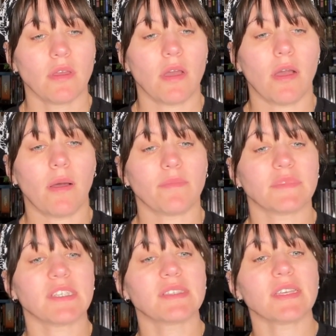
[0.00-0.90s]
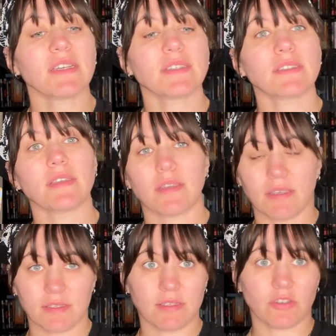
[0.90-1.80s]
D6
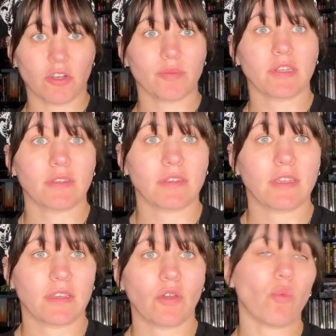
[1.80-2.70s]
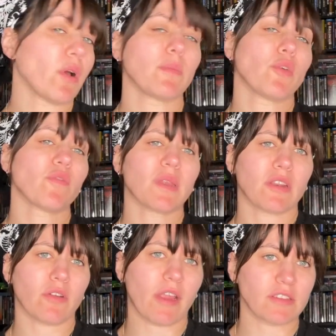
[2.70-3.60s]
is determining what movement
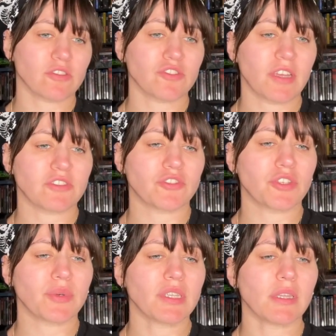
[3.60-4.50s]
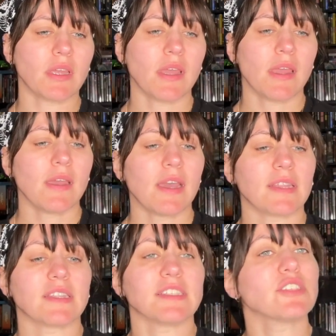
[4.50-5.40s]
or exercise you're doing, and
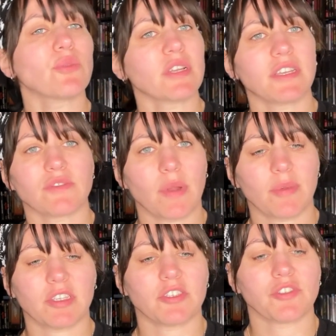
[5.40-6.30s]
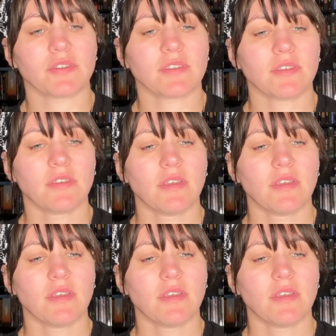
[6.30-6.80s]
the D20 is repetitions.